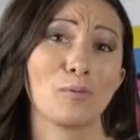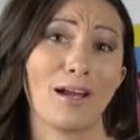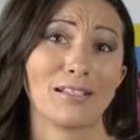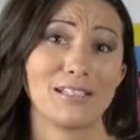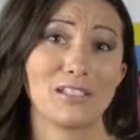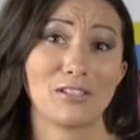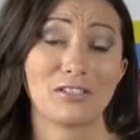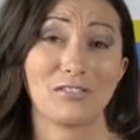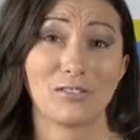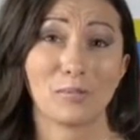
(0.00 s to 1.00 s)
practice your
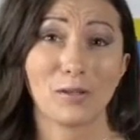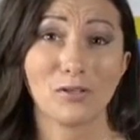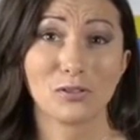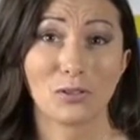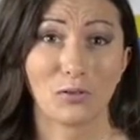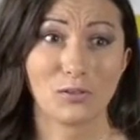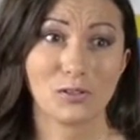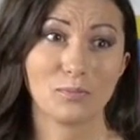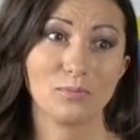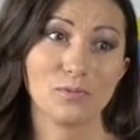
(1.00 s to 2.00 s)
different bow
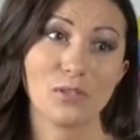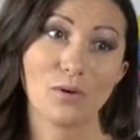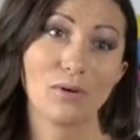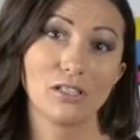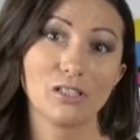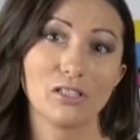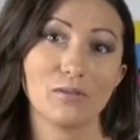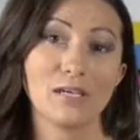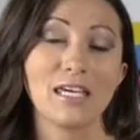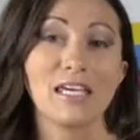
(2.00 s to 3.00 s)
strokes. So what you
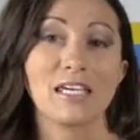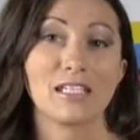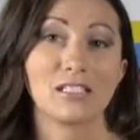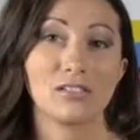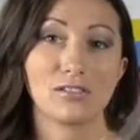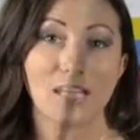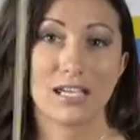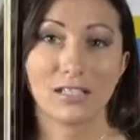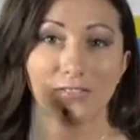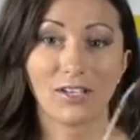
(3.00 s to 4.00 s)
do is you
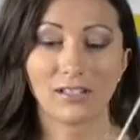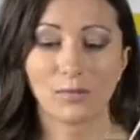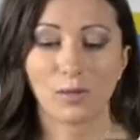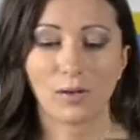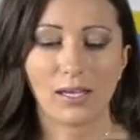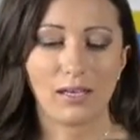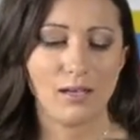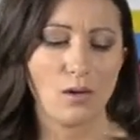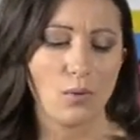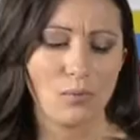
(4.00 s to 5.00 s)
take your violin bow, and
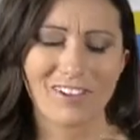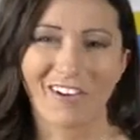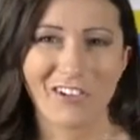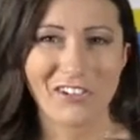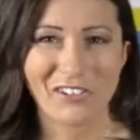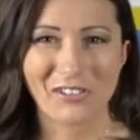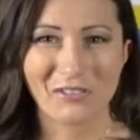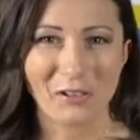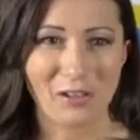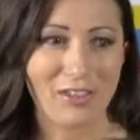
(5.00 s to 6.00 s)
we all know the
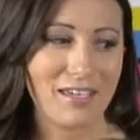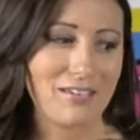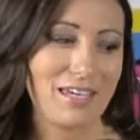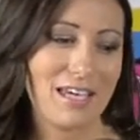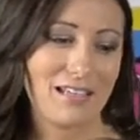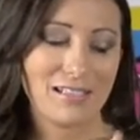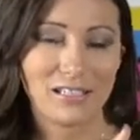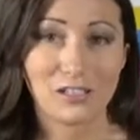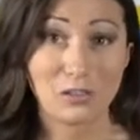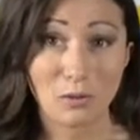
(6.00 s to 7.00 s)
rule that you can't
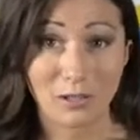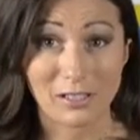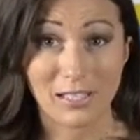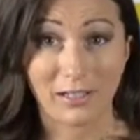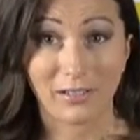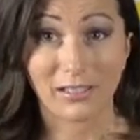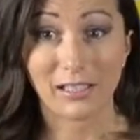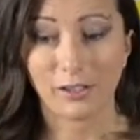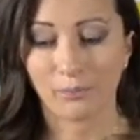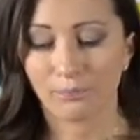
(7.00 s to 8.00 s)
touch the horsehair
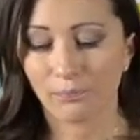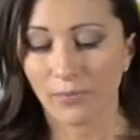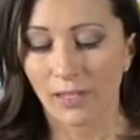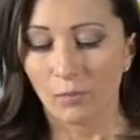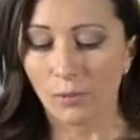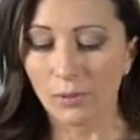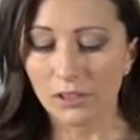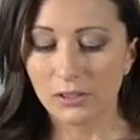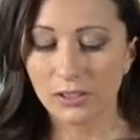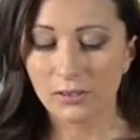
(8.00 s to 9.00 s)
here. But
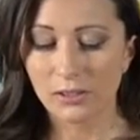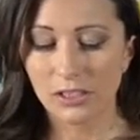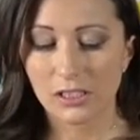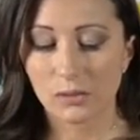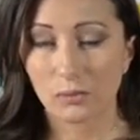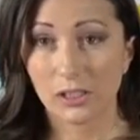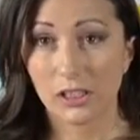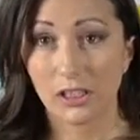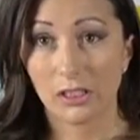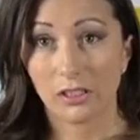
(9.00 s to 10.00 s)
what you can do is just
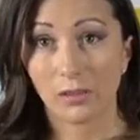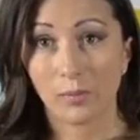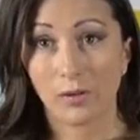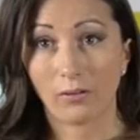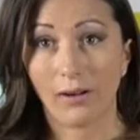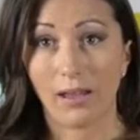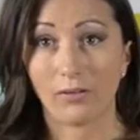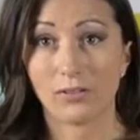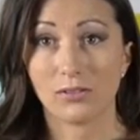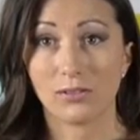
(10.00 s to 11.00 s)
switch your bow
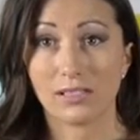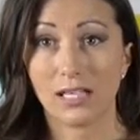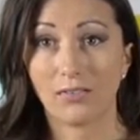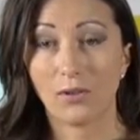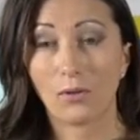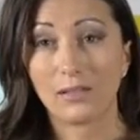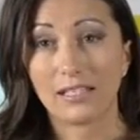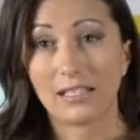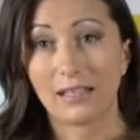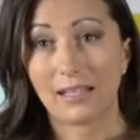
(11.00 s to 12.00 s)
around. So instead of
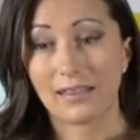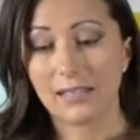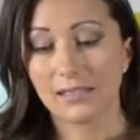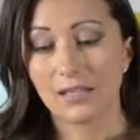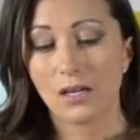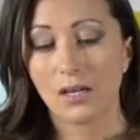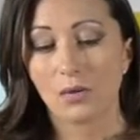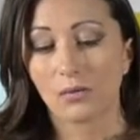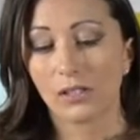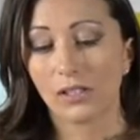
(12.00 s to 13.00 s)
holding it like this,
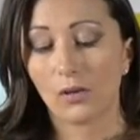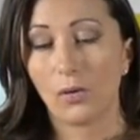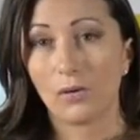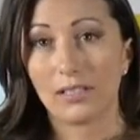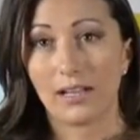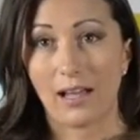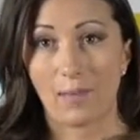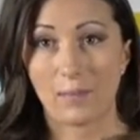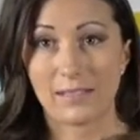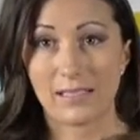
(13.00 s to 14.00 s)
we're going to hold it
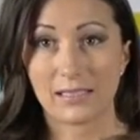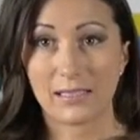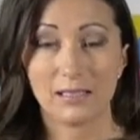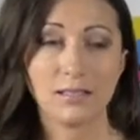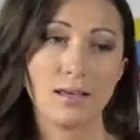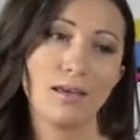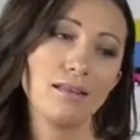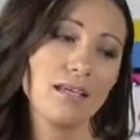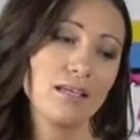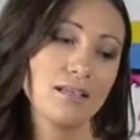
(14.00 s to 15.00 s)
opposite. And
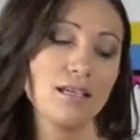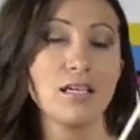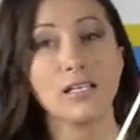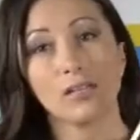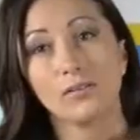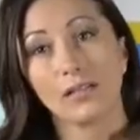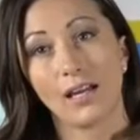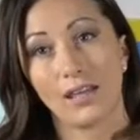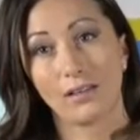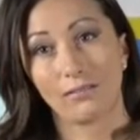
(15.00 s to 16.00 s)
then you can
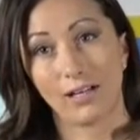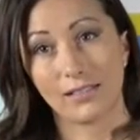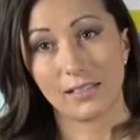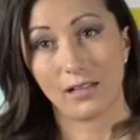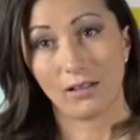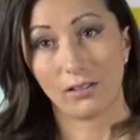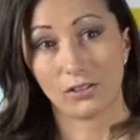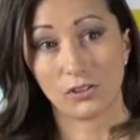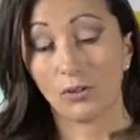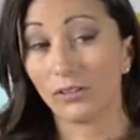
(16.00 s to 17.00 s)
either rest it on your
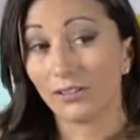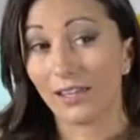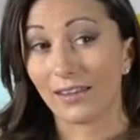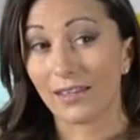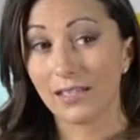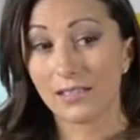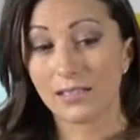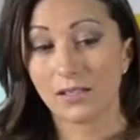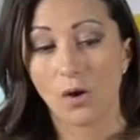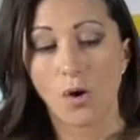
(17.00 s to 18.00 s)
shoulder like
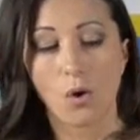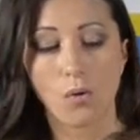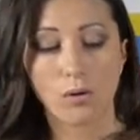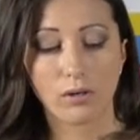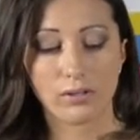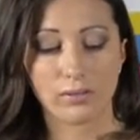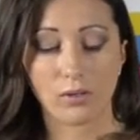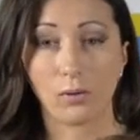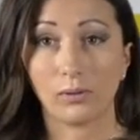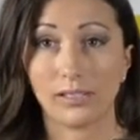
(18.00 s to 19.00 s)
this, or you can
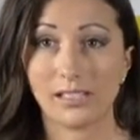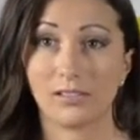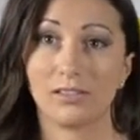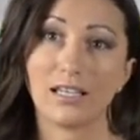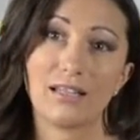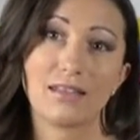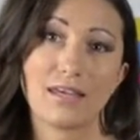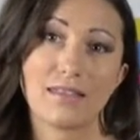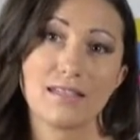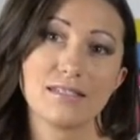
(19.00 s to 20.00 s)
hold it in your hand
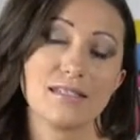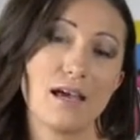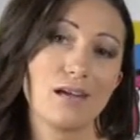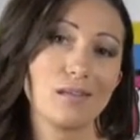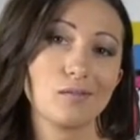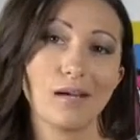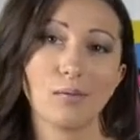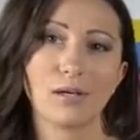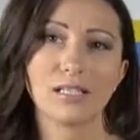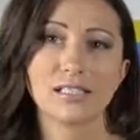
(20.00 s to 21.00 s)
like this. Either way
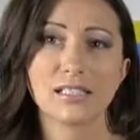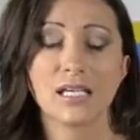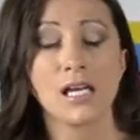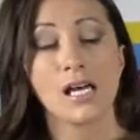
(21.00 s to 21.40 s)
works.